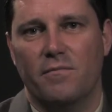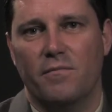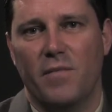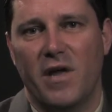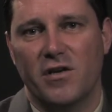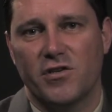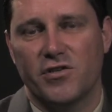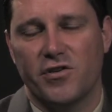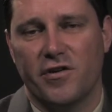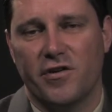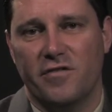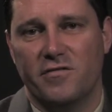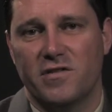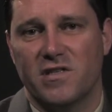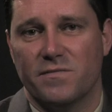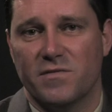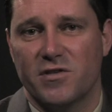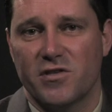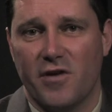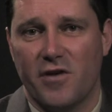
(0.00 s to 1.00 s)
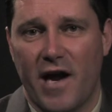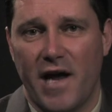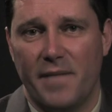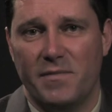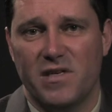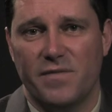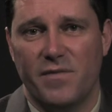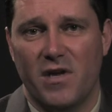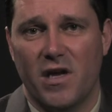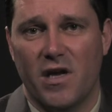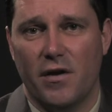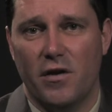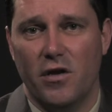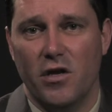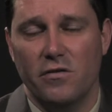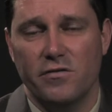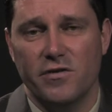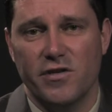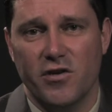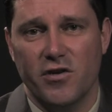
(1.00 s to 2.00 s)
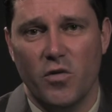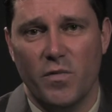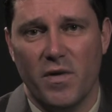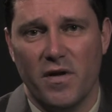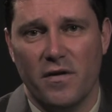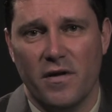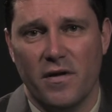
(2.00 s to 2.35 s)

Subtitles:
Make sure you subscribe to me on YouTube,